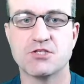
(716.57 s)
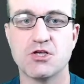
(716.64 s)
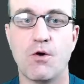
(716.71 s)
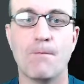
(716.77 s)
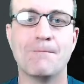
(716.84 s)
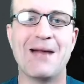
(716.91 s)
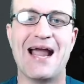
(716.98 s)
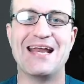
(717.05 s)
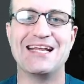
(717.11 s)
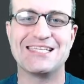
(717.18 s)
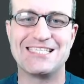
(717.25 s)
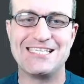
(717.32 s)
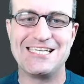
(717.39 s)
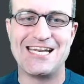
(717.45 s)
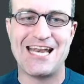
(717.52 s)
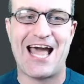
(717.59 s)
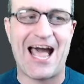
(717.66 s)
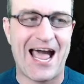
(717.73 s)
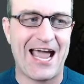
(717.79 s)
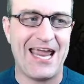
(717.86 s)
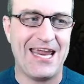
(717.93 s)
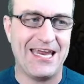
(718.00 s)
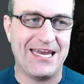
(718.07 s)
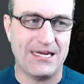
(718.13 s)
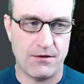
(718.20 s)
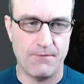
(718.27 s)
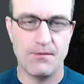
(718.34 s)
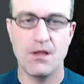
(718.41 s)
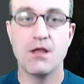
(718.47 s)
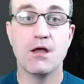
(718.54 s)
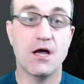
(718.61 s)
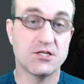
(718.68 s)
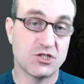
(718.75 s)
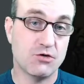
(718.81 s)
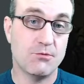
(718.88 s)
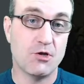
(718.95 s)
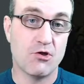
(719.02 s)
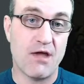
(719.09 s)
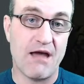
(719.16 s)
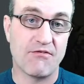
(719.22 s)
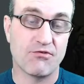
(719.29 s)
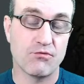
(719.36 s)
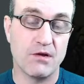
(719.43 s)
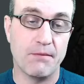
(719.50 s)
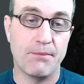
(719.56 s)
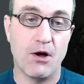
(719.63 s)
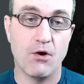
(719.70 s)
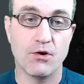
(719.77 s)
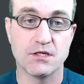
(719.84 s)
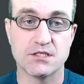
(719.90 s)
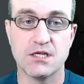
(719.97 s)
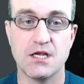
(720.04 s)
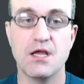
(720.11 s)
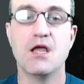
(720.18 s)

So -9, assuming you have 3 opponents.